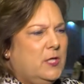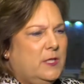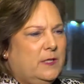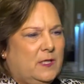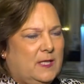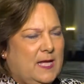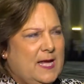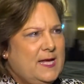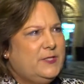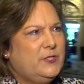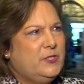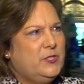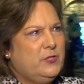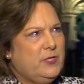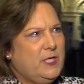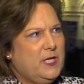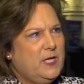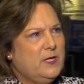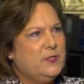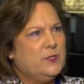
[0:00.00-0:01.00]
the last 2
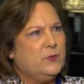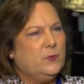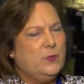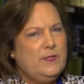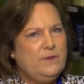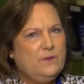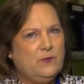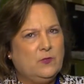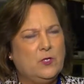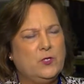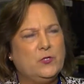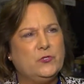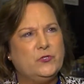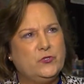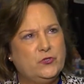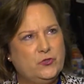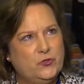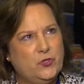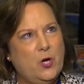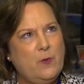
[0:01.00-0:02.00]
years we've learned
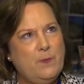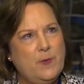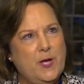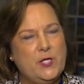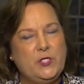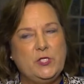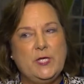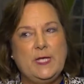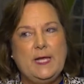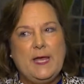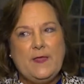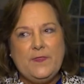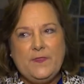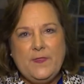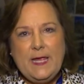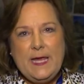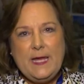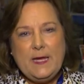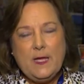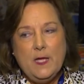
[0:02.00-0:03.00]
so much, and I
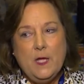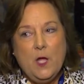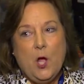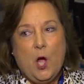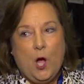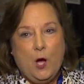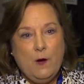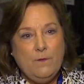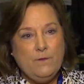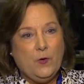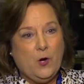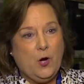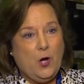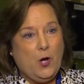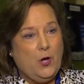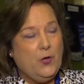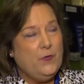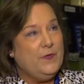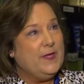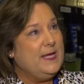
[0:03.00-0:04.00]
think
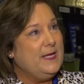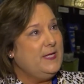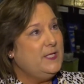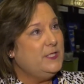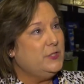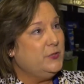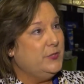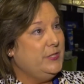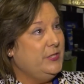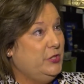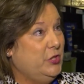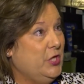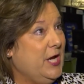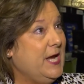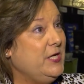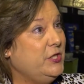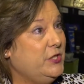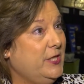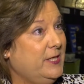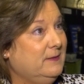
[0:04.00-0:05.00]
overall the industry's
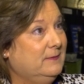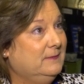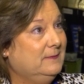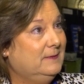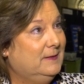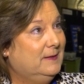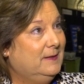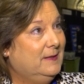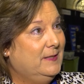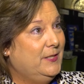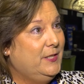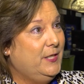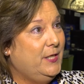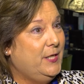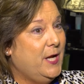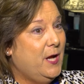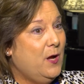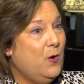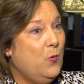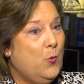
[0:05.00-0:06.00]
changing. You
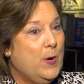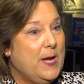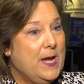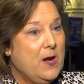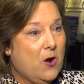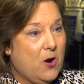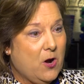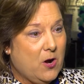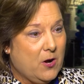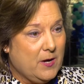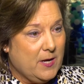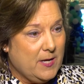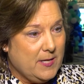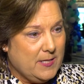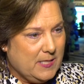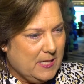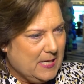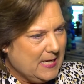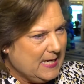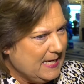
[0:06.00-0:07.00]
know, we are
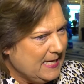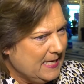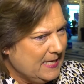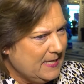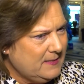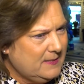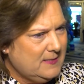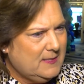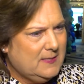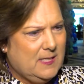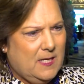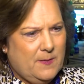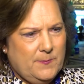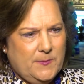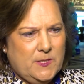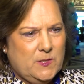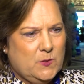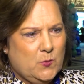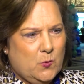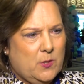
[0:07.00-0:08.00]
in some
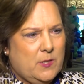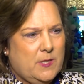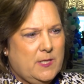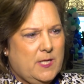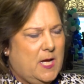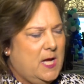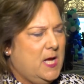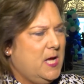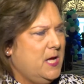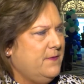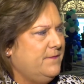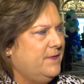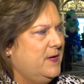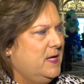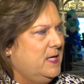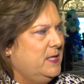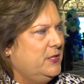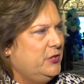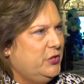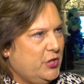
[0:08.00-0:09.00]
sort of
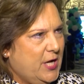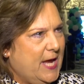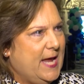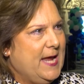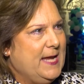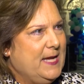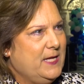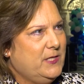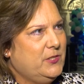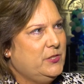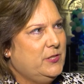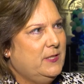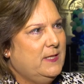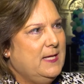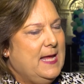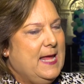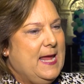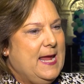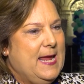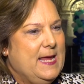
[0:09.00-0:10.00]
change,
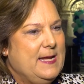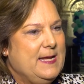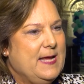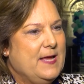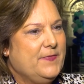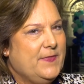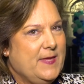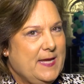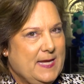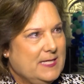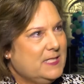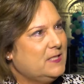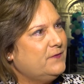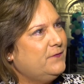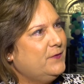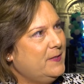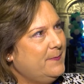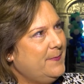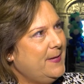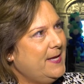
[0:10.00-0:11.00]
and I think it's
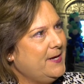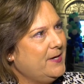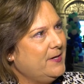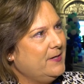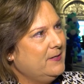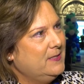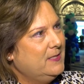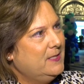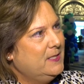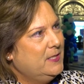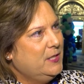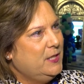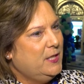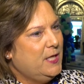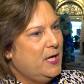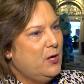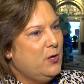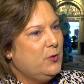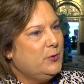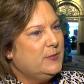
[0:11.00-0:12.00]
for the better. You
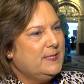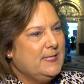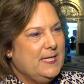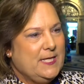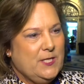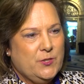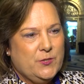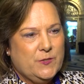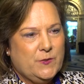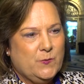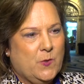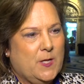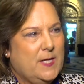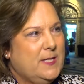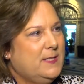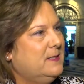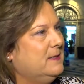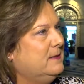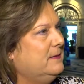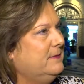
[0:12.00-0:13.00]
know, seniors
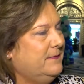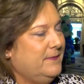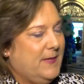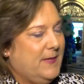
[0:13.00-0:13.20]
want to